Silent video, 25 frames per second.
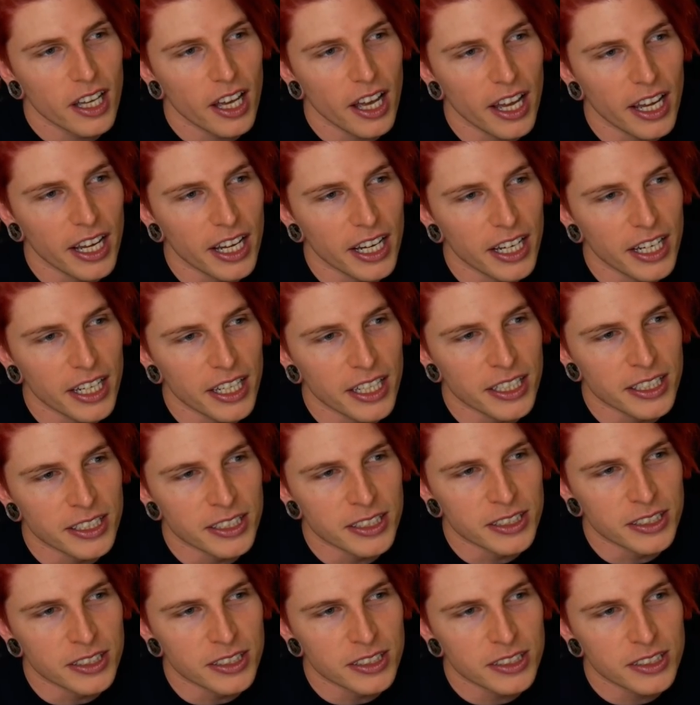
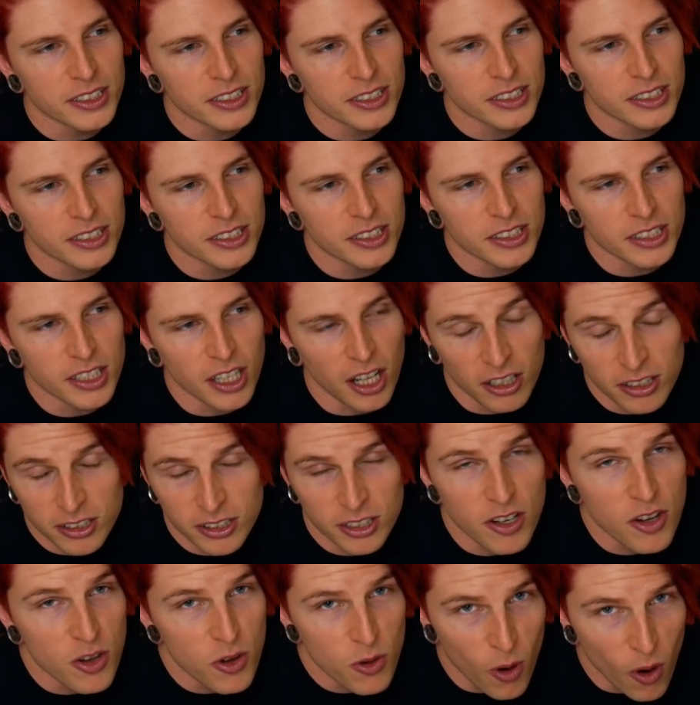And I'll
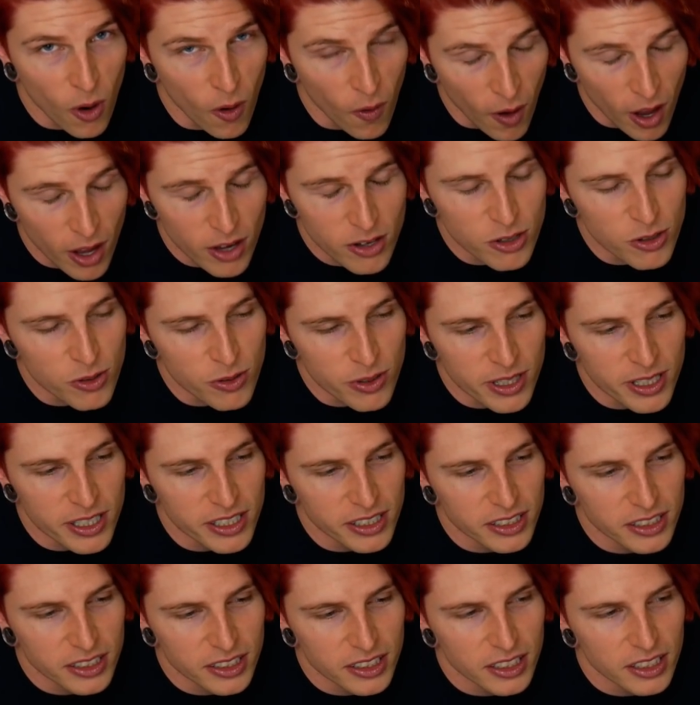tell you how I do
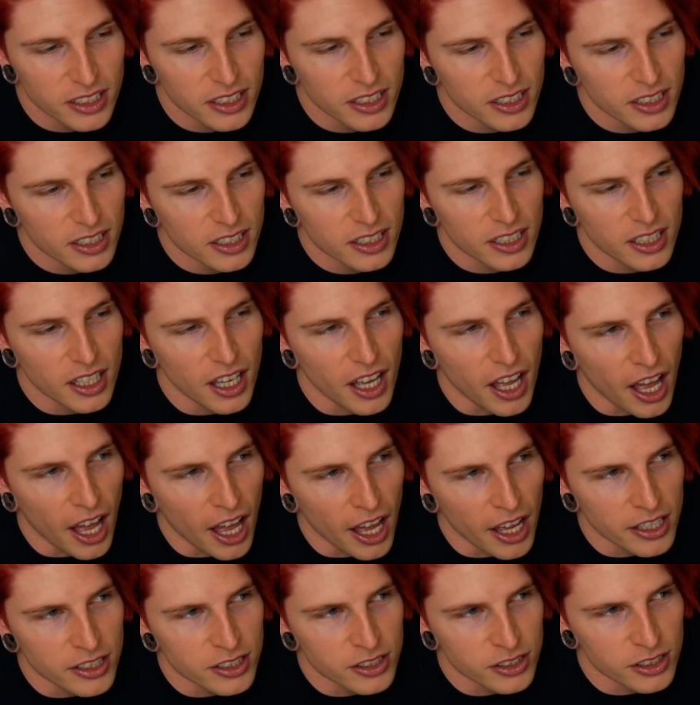it.
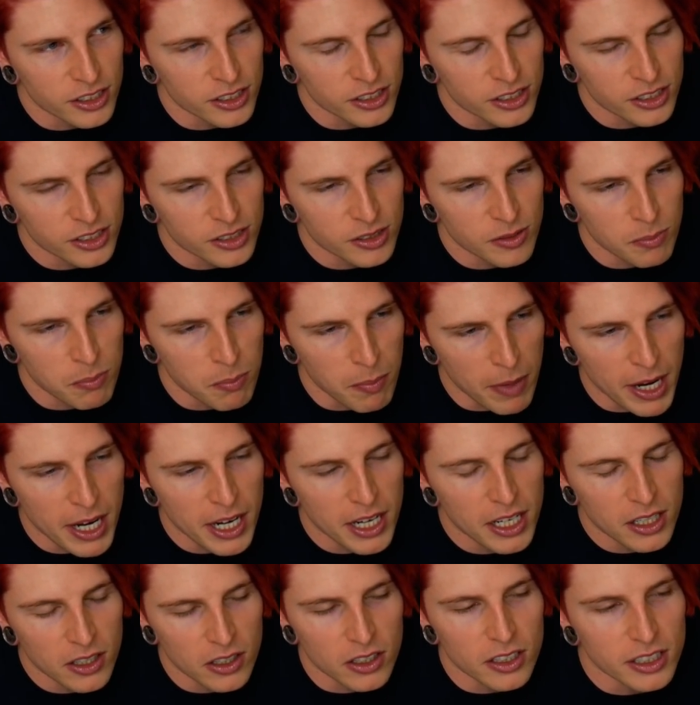I just
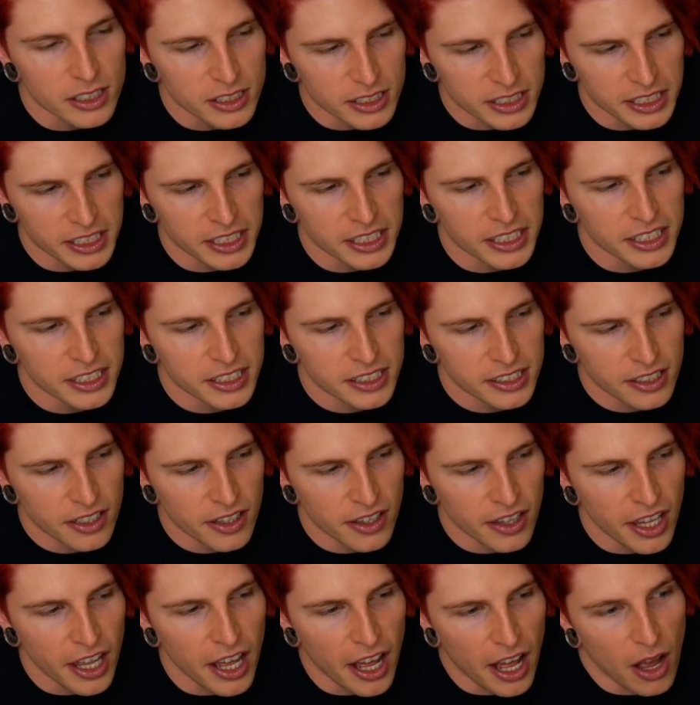make content
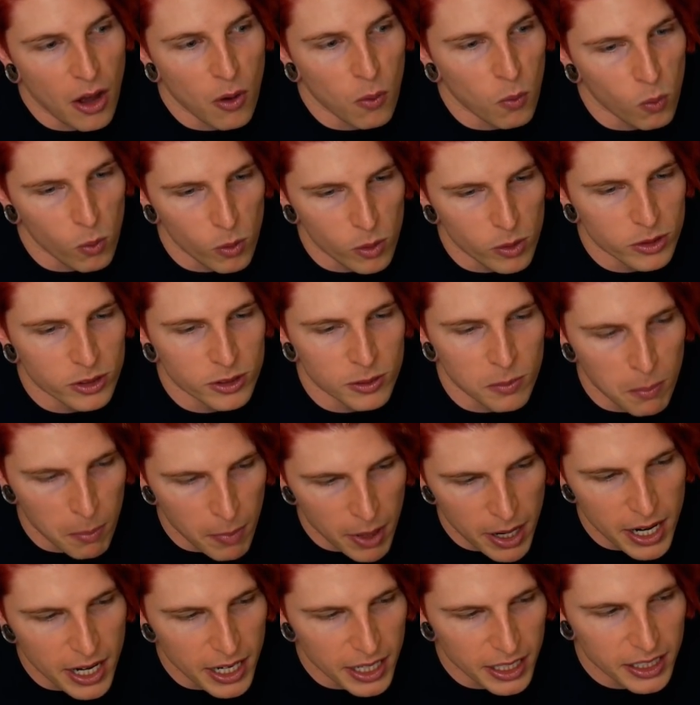that I want to
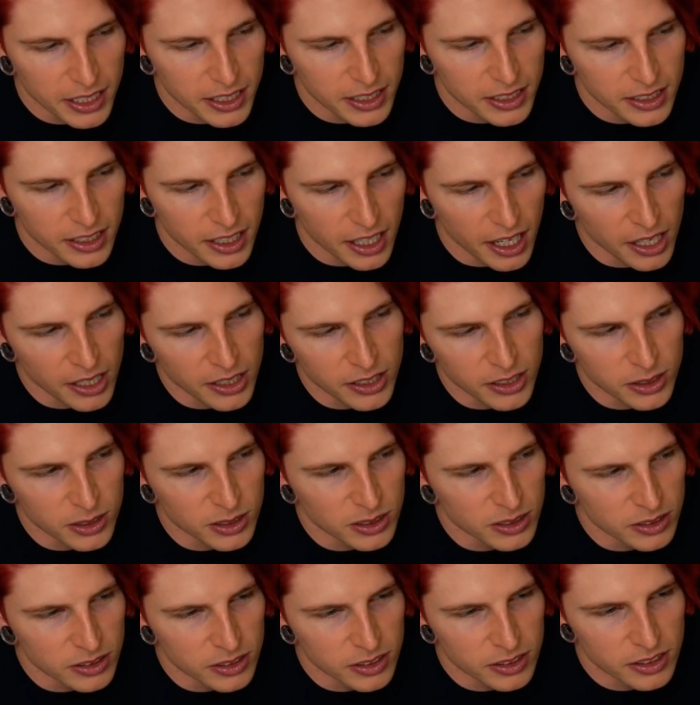make. I'm
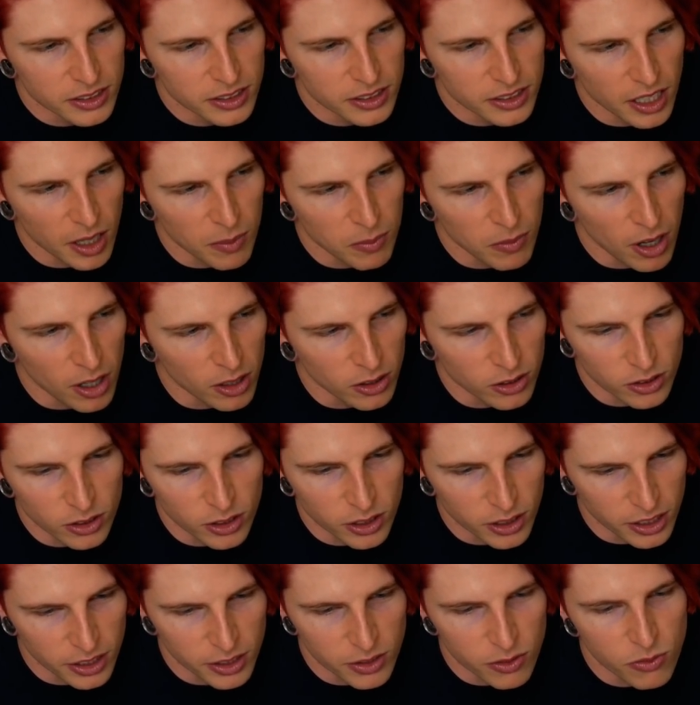not
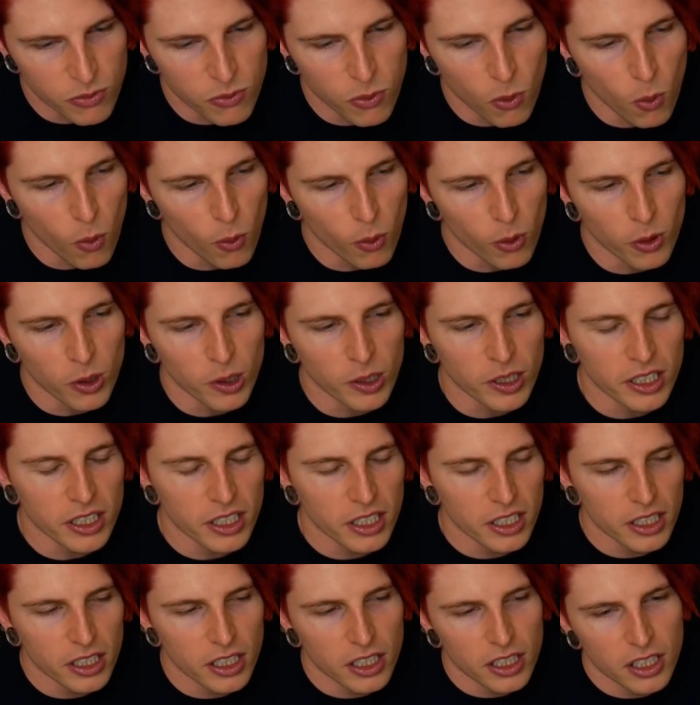looking for
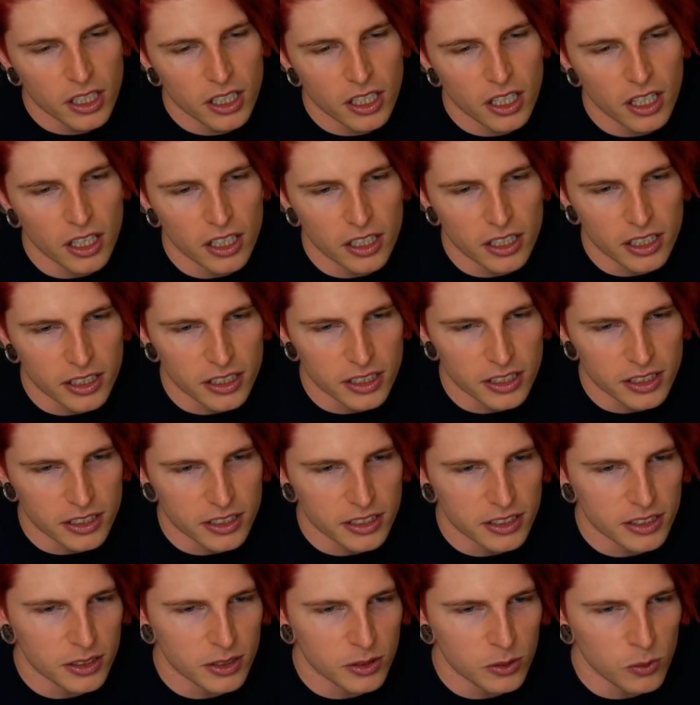
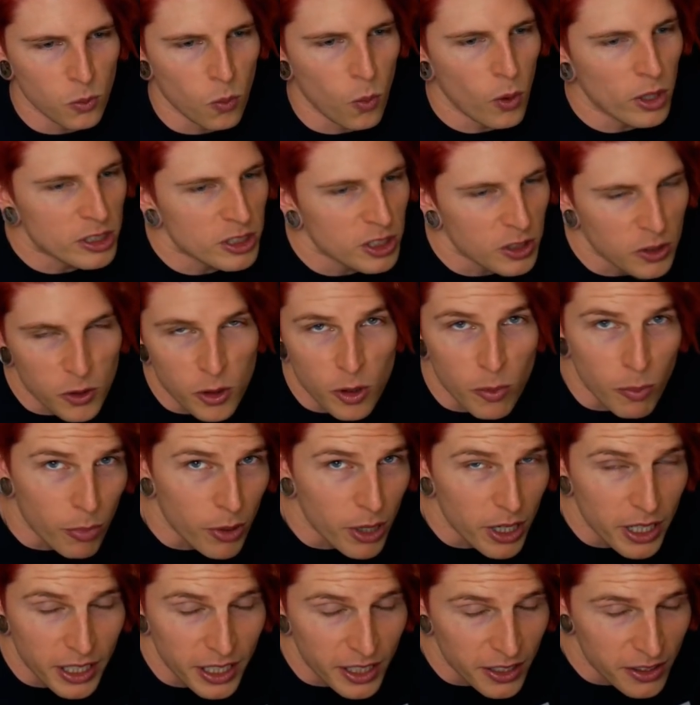what's gonna
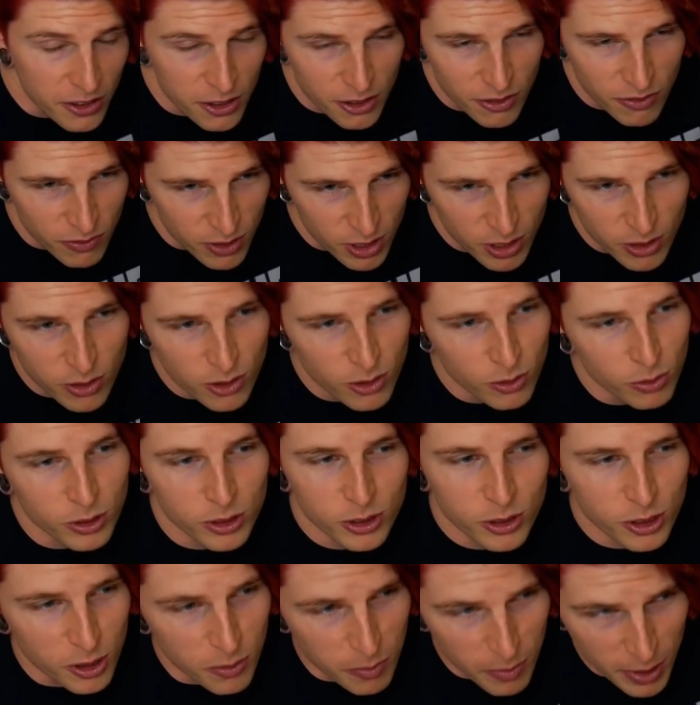bring in the views,
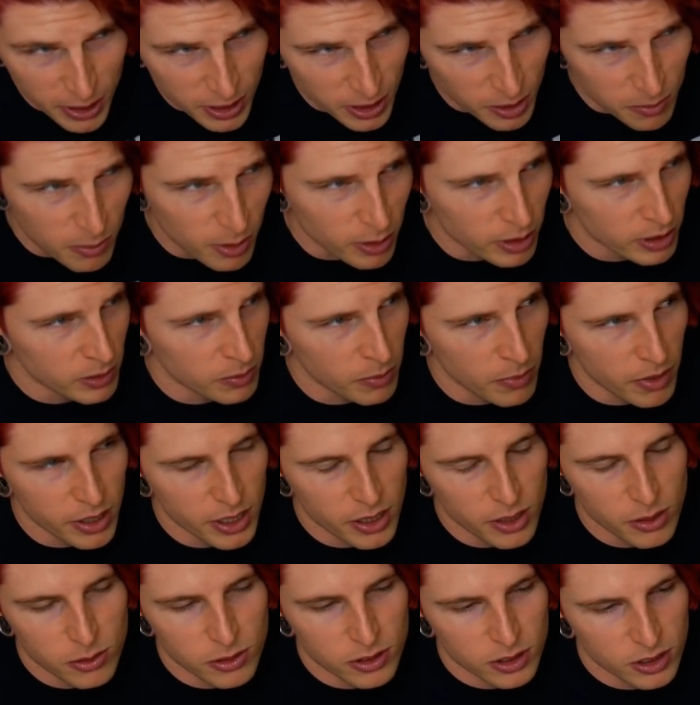what's gonna make the most
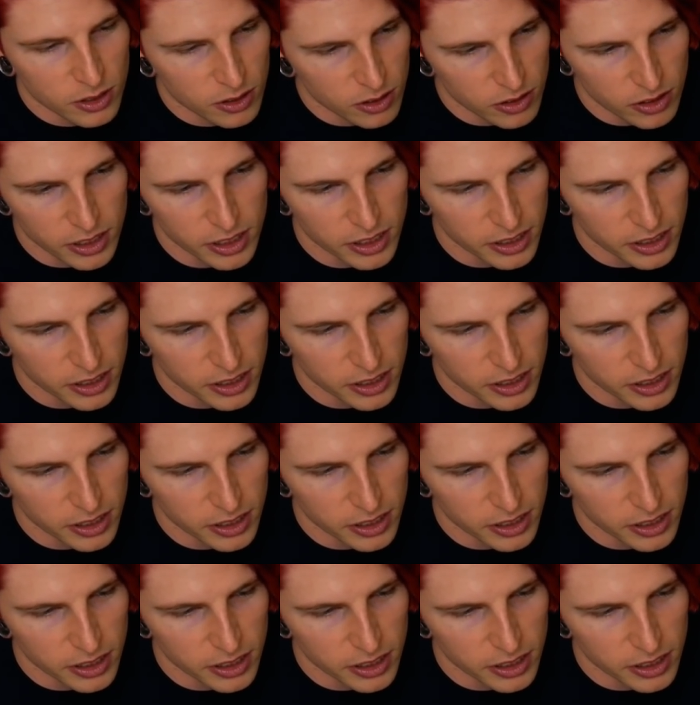money, that's